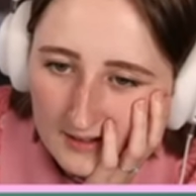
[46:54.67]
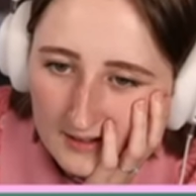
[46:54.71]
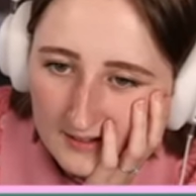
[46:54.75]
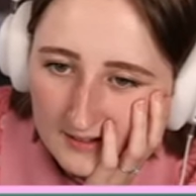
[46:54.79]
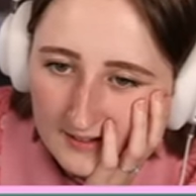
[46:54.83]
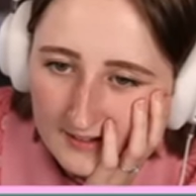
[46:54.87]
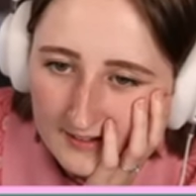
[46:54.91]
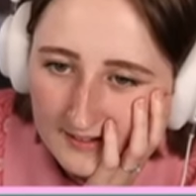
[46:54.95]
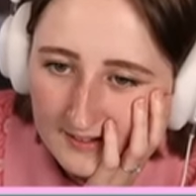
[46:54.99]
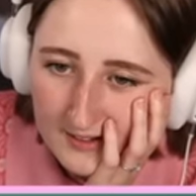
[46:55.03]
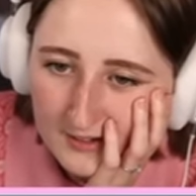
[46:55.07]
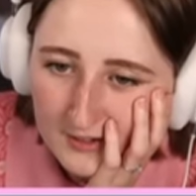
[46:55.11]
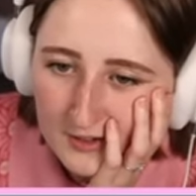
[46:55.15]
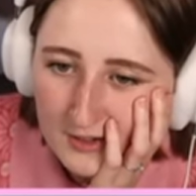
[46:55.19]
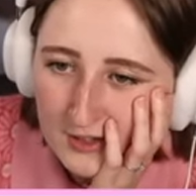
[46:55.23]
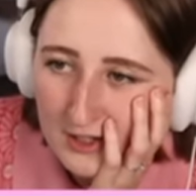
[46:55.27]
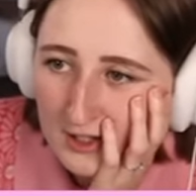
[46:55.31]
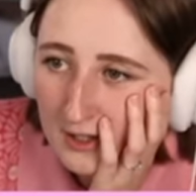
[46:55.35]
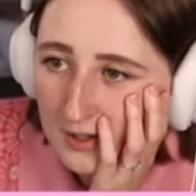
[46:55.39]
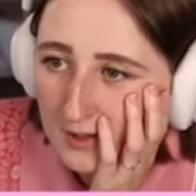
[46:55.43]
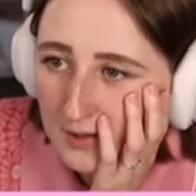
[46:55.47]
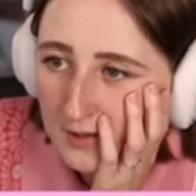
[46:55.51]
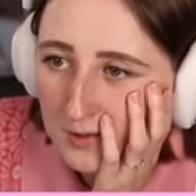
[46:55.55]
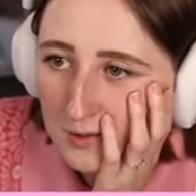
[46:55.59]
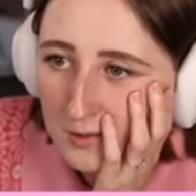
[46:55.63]
This is
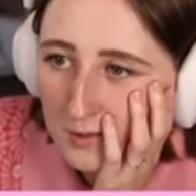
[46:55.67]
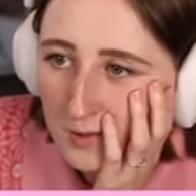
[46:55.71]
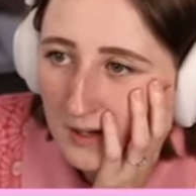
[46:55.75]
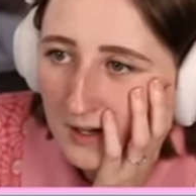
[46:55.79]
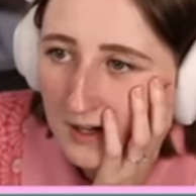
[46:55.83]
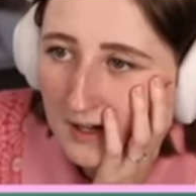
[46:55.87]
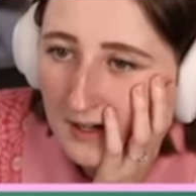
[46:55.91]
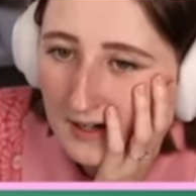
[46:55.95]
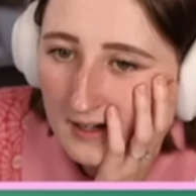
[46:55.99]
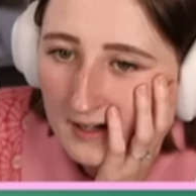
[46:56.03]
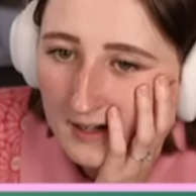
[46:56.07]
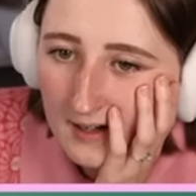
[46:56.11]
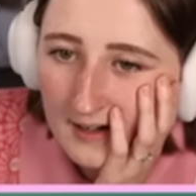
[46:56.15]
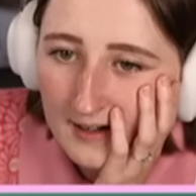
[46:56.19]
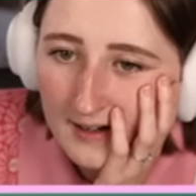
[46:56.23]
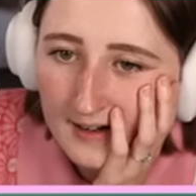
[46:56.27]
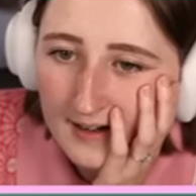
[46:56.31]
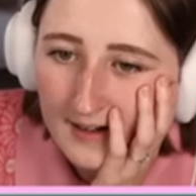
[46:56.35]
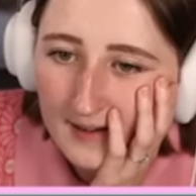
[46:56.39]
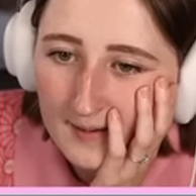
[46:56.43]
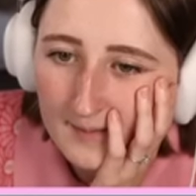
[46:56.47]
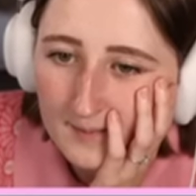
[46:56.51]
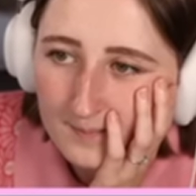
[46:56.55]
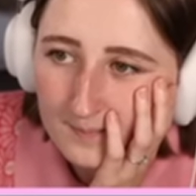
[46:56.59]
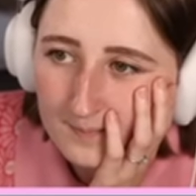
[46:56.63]
new.
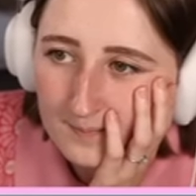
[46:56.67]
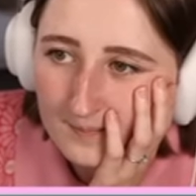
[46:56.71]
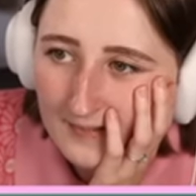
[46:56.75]
Um,